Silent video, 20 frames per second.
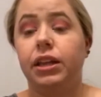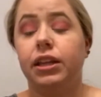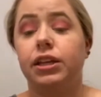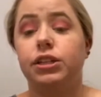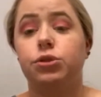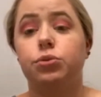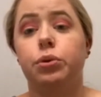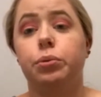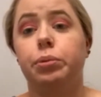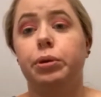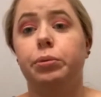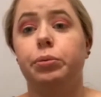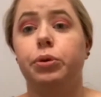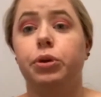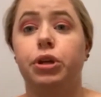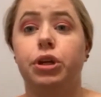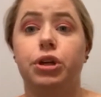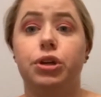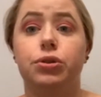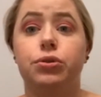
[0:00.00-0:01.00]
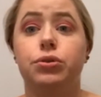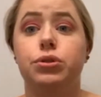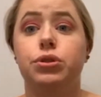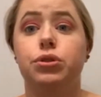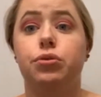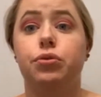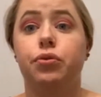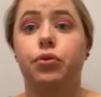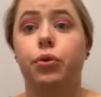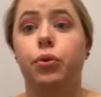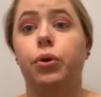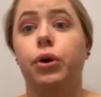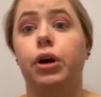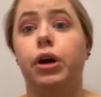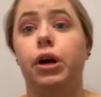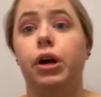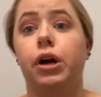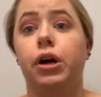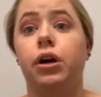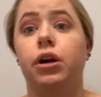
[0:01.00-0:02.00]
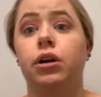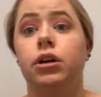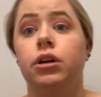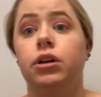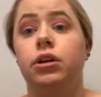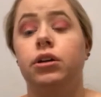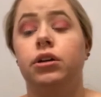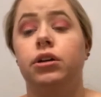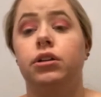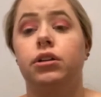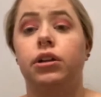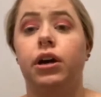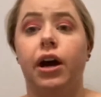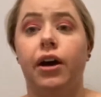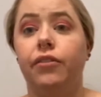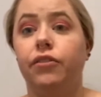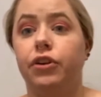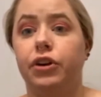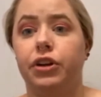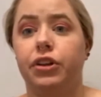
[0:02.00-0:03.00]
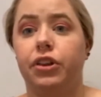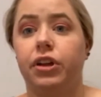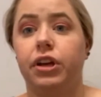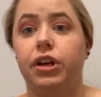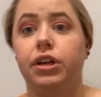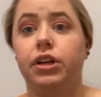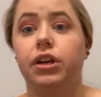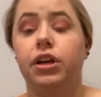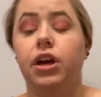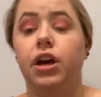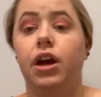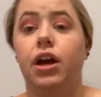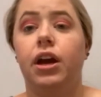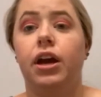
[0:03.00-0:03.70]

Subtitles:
That's what people used for everything.